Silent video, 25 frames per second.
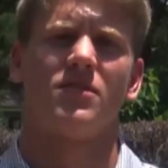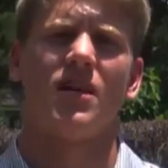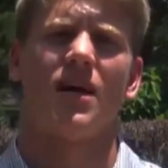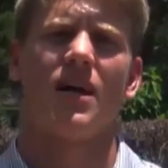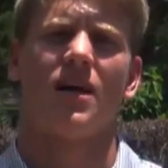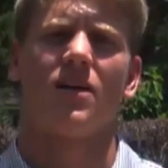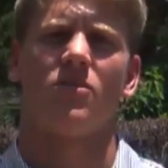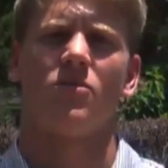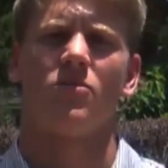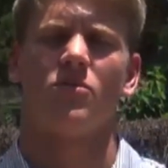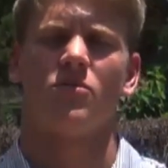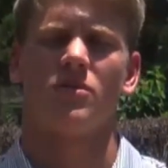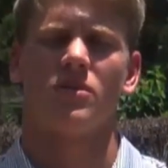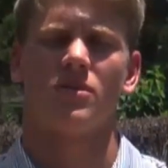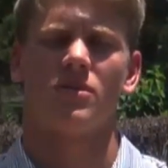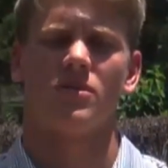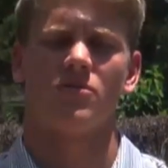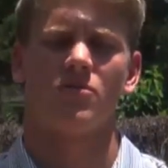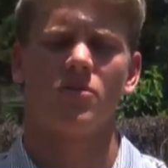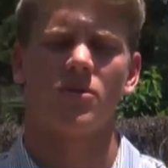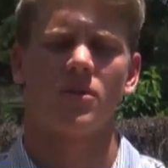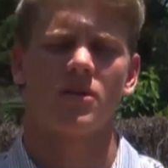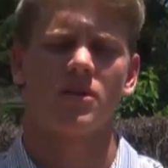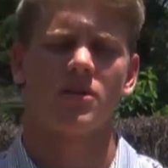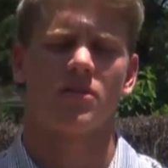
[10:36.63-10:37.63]
I don't want to
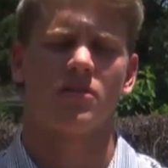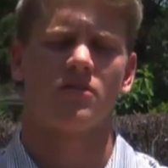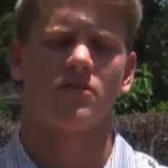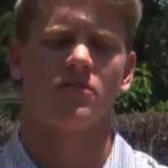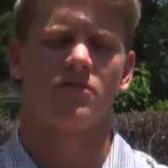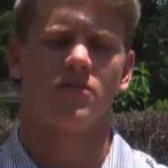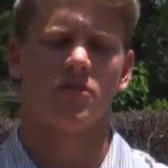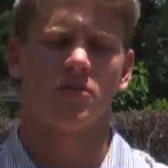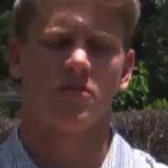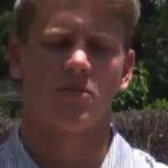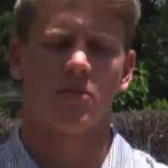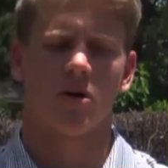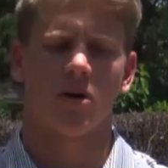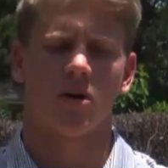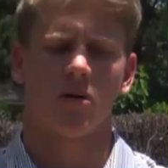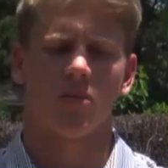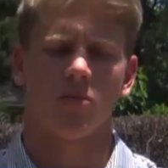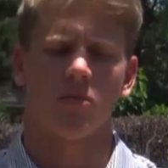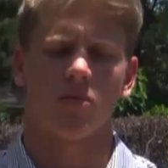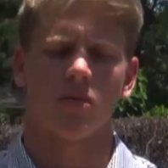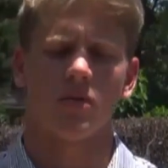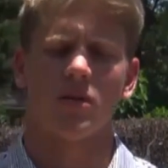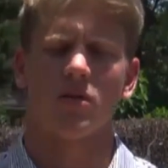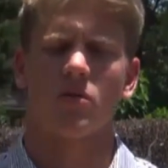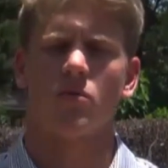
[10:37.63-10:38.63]
work on football
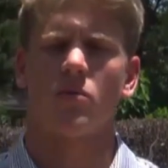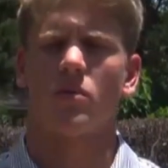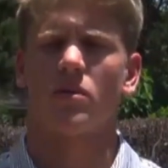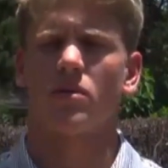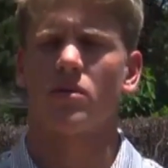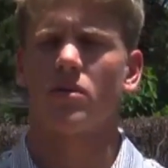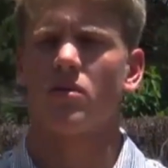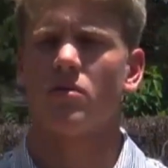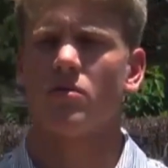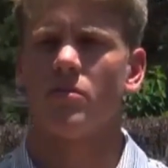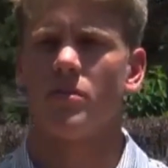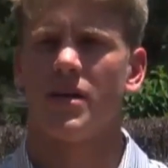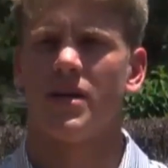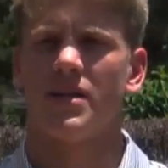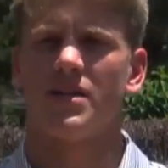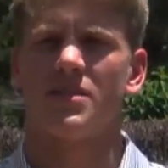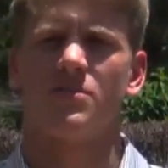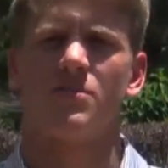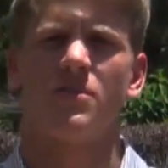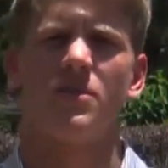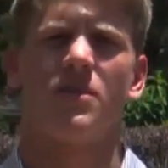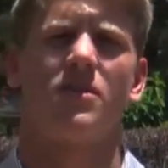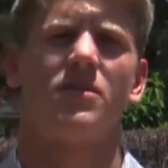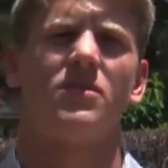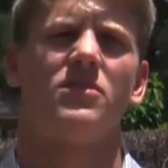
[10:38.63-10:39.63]
more than I work on
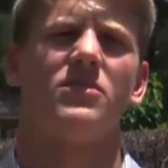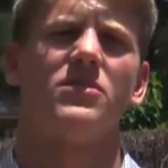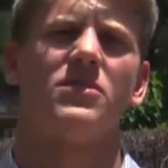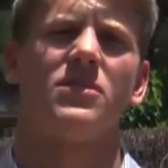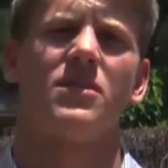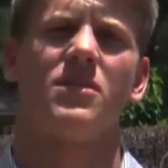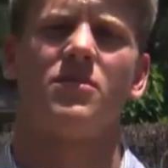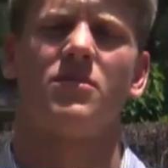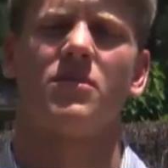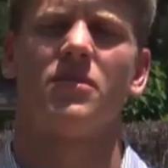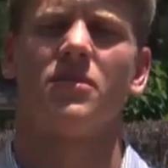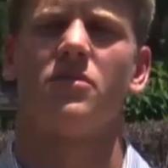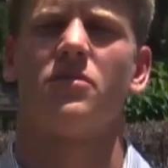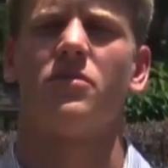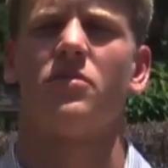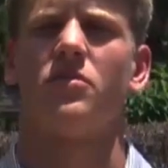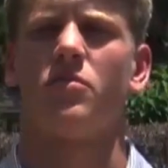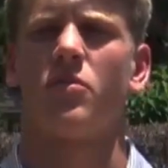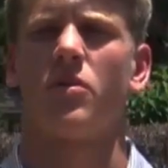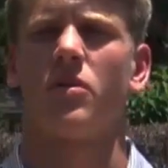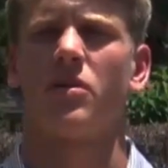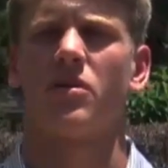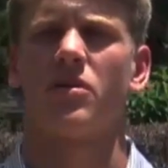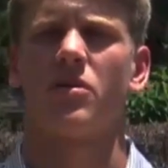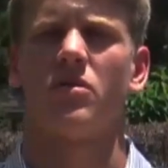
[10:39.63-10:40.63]
baseball or something, or
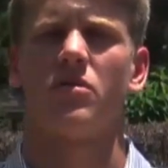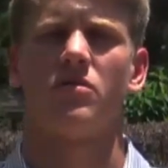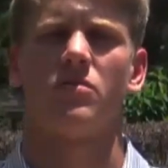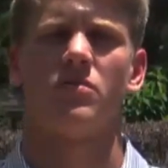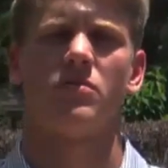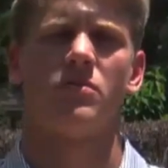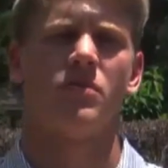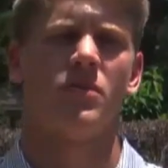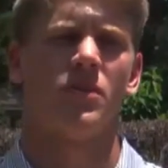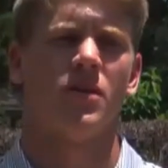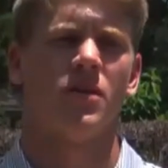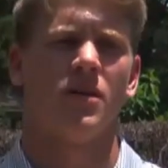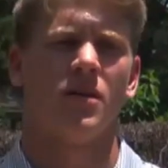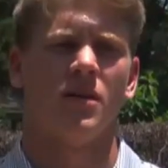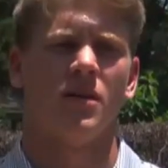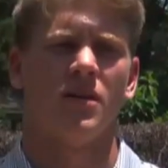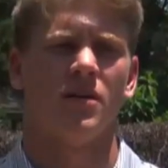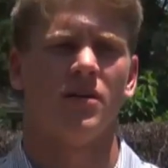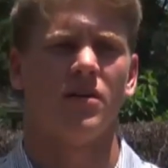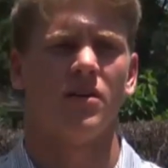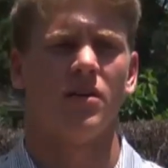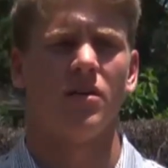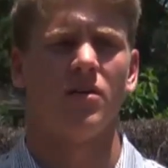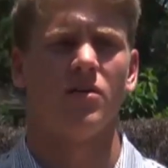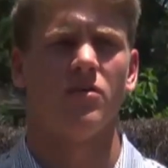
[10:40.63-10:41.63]
work on,
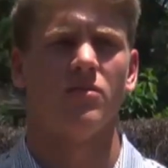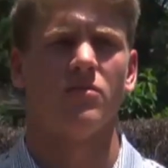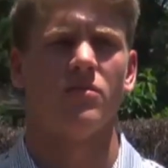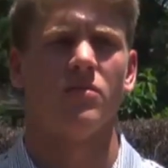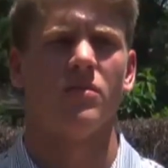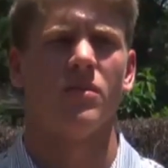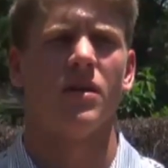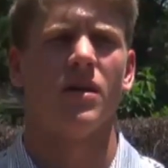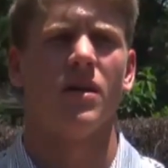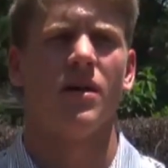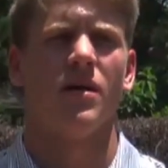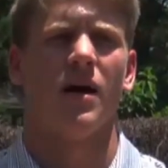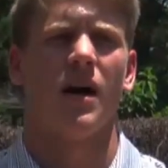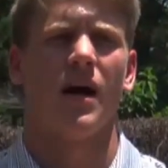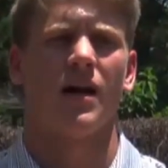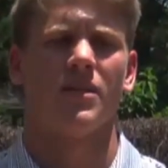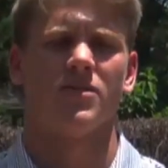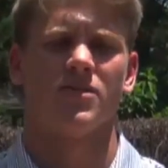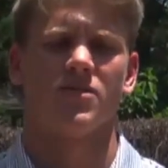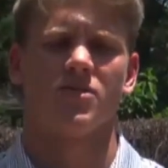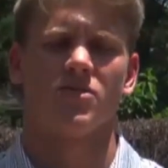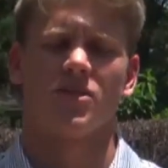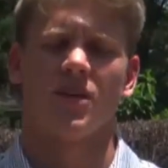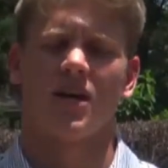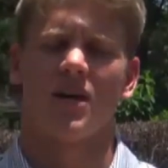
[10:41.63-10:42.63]
you know, I
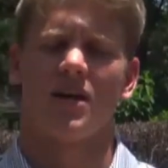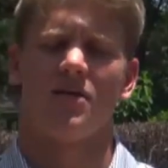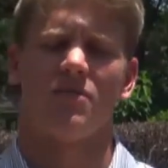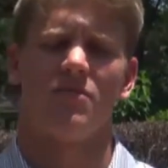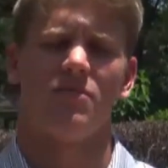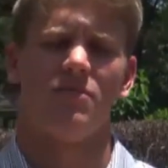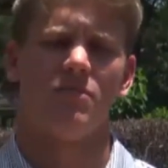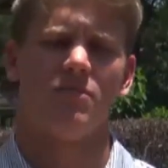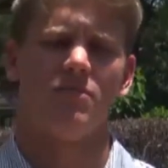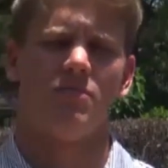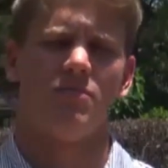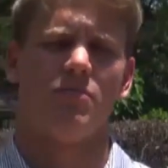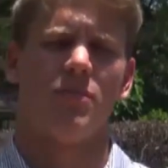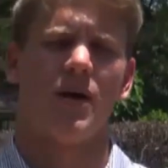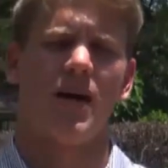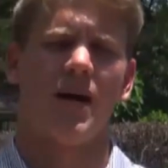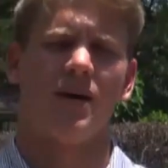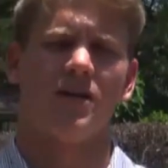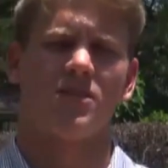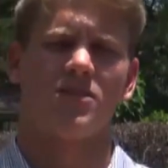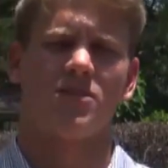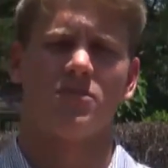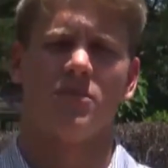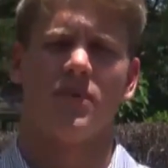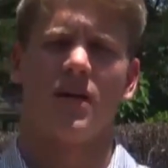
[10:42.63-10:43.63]
just try to
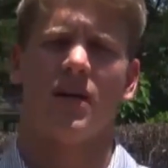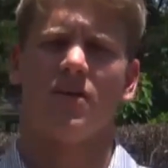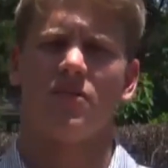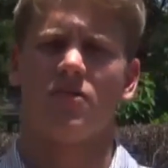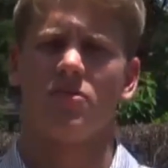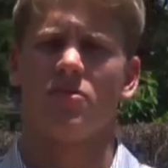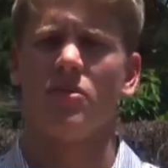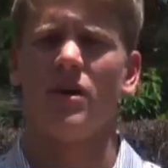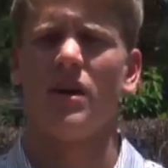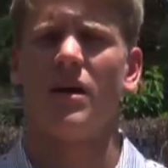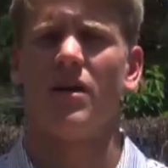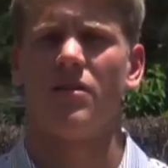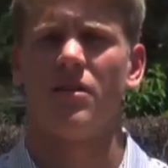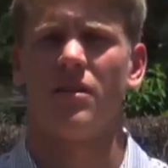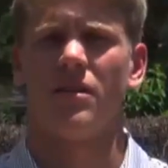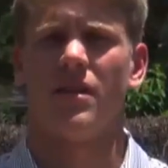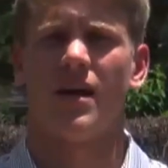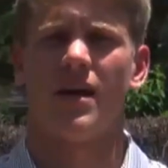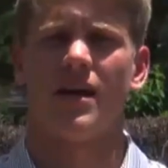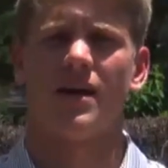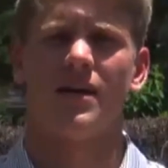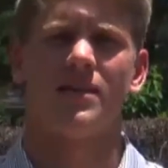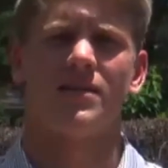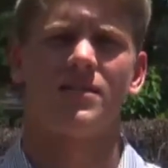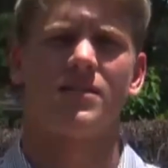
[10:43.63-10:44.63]
balance them out throughout the
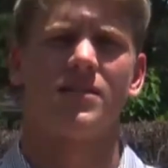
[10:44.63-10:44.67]
day.